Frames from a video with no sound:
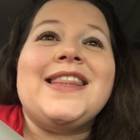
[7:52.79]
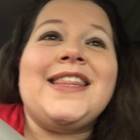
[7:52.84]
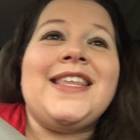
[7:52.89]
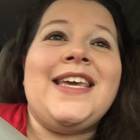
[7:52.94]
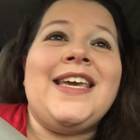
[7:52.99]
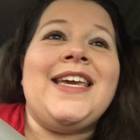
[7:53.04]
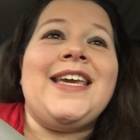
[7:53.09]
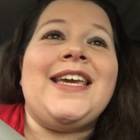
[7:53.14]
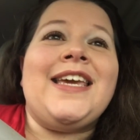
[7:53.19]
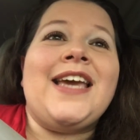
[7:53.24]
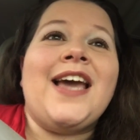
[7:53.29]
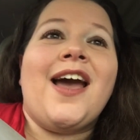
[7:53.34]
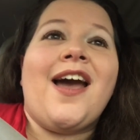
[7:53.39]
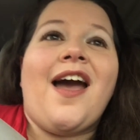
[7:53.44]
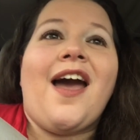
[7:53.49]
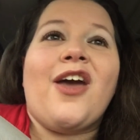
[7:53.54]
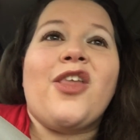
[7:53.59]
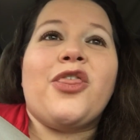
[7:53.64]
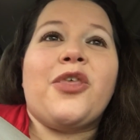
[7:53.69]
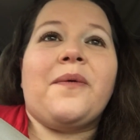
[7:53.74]
the
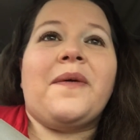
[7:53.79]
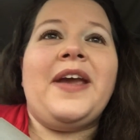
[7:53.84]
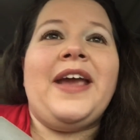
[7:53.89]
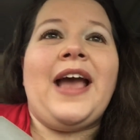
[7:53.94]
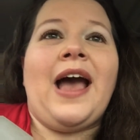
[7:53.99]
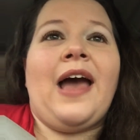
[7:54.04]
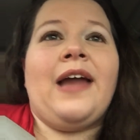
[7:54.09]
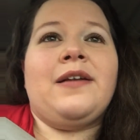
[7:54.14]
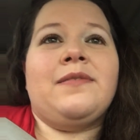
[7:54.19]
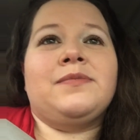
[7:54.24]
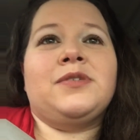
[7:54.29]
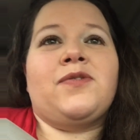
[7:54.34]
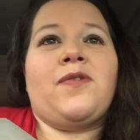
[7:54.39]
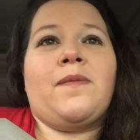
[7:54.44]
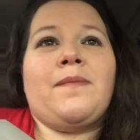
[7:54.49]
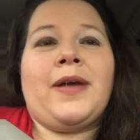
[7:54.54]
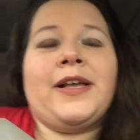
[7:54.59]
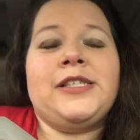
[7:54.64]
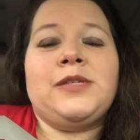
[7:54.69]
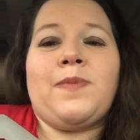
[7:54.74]
3 items
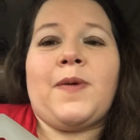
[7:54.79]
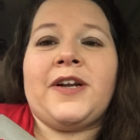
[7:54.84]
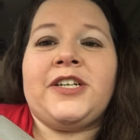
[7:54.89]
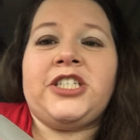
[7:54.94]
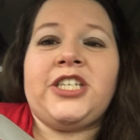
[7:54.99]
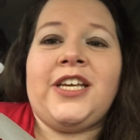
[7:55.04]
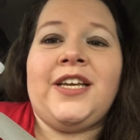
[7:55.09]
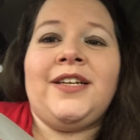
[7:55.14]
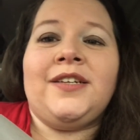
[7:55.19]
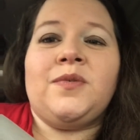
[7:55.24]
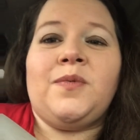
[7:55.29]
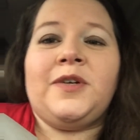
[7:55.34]
from my spreadsheet,